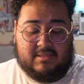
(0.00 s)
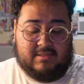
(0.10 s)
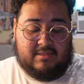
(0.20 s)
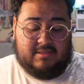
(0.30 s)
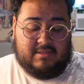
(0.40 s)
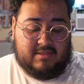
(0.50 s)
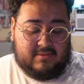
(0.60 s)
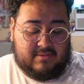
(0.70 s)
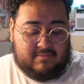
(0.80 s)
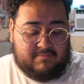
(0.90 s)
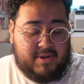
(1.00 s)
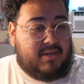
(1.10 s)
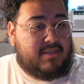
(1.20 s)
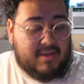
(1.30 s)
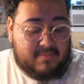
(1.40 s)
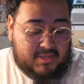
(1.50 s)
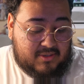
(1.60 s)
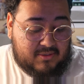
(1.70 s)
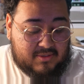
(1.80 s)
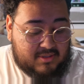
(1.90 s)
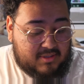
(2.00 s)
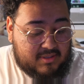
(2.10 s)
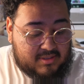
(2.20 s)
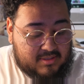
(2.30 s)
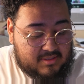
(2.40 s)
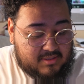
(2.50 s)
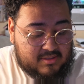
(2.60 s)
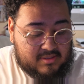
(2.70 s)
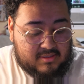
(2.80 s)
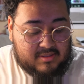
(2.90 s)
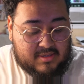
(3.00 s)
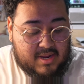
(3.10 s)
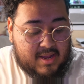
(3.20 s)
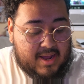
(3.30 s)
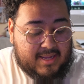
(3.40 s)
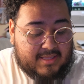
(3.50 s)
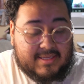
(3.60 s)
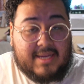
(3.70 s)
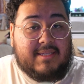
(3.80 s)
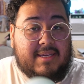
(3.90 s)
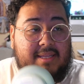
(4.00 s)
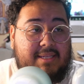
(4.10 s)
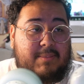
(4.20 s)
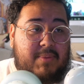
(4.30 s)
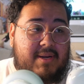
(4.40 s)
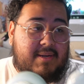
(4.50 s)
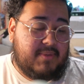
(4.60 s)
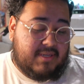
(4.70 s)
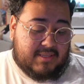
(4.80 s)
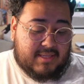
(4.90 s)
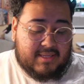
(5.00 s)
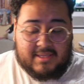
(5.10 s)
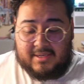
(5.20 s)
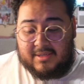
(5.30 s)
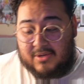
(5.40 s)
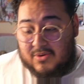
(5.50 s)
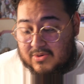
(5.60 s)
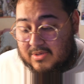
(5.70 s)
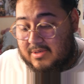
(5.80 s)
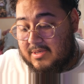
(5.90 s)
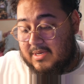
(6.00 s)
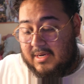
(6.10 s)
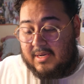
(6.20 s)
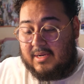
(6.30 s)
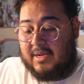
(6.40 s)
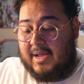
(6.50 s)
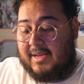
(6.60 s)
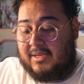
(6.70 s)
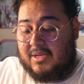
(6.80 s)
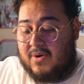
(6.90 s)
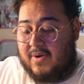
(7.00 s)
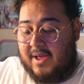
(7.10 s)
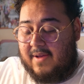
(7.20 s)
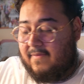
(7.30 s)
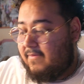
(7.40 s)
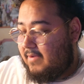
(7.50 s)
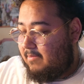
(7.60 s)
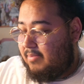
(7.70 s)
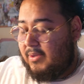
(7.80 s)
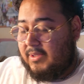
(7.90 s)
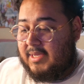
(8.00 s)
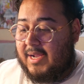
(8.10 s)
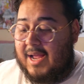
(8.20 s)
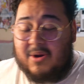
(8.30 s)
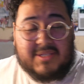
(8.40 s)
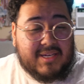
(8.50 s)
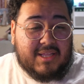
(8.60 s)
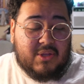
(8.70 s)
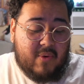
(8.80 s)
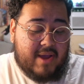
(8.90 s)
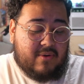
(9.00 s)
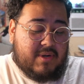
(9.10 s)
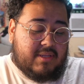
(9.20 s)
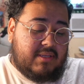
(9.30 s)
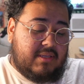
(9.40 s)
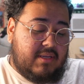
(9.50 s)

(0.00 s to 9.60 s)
you know, beggars can't be choosers. I decided to get this pair because I thought they looked cool. I don't have blue tech. I was gonna get the white ones,